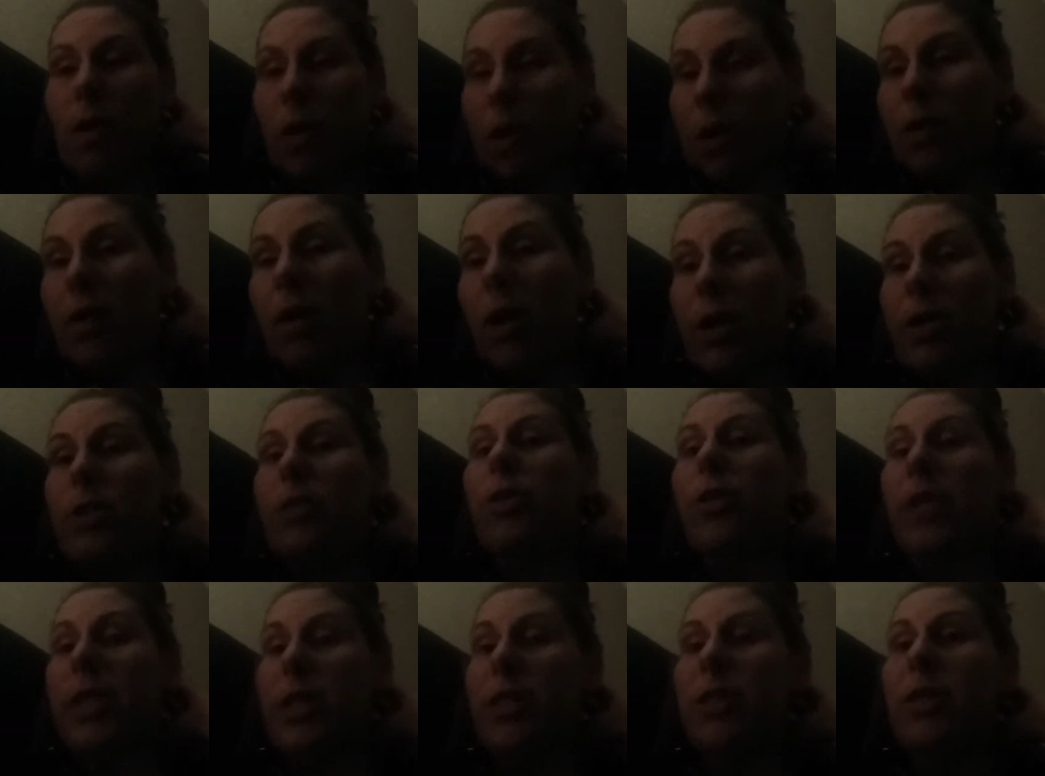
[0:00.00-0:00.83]
on our
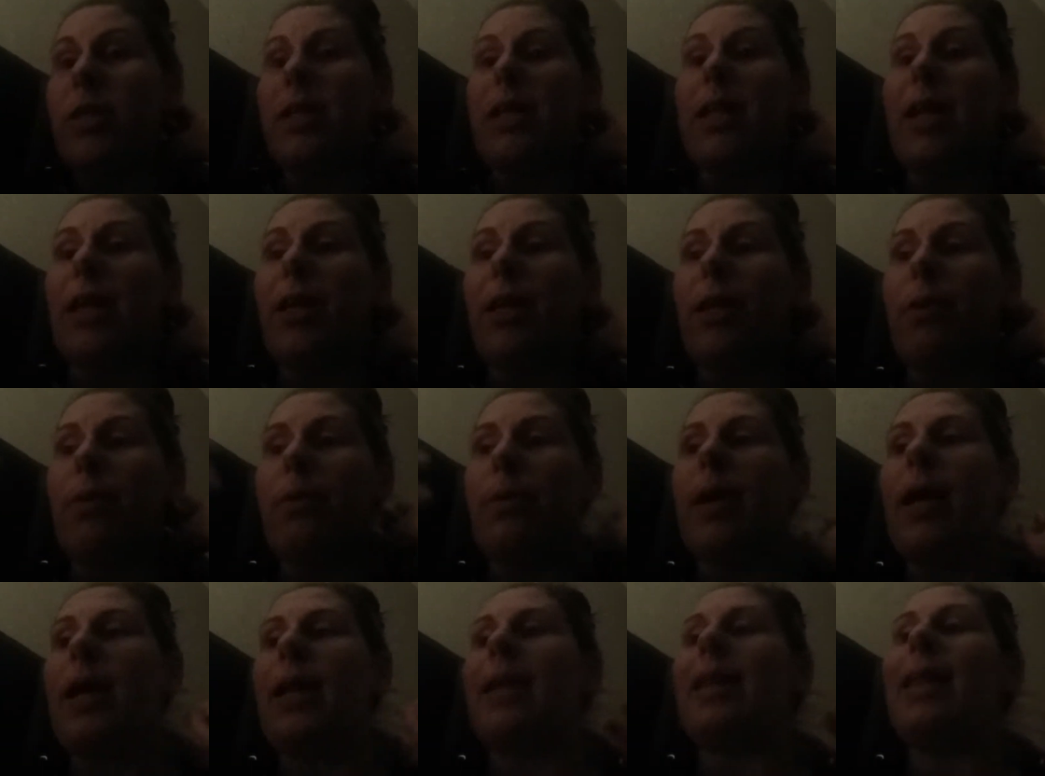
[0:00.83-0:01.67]
tradition that you
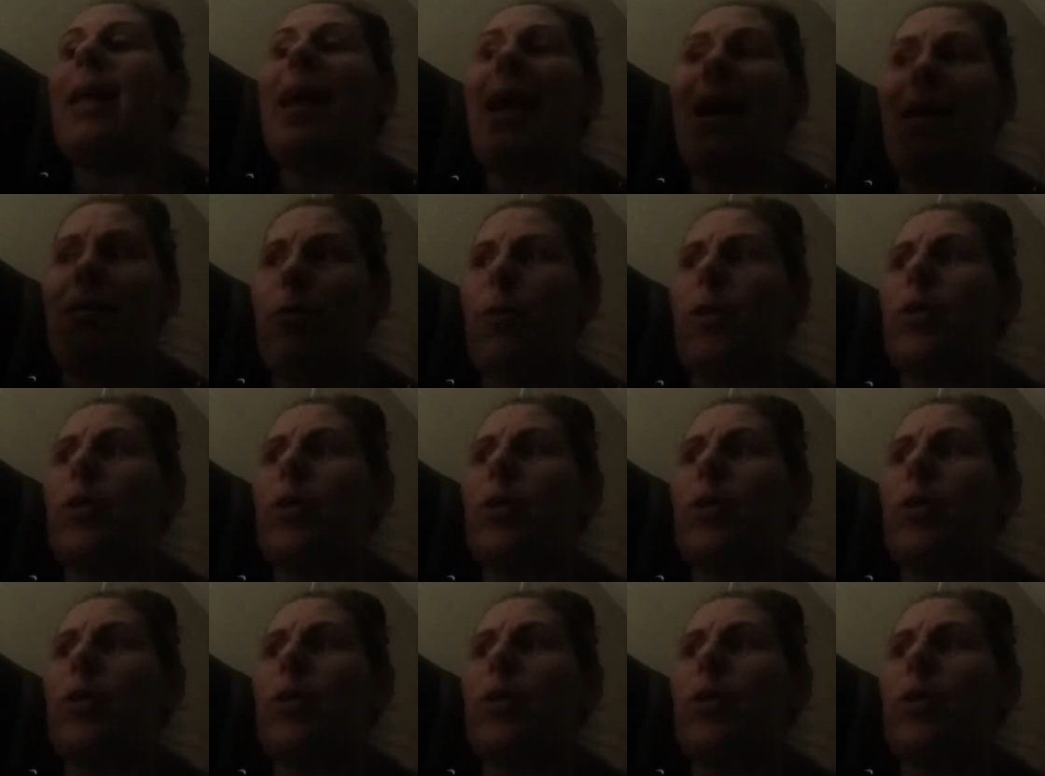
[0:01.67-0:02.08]
can, they have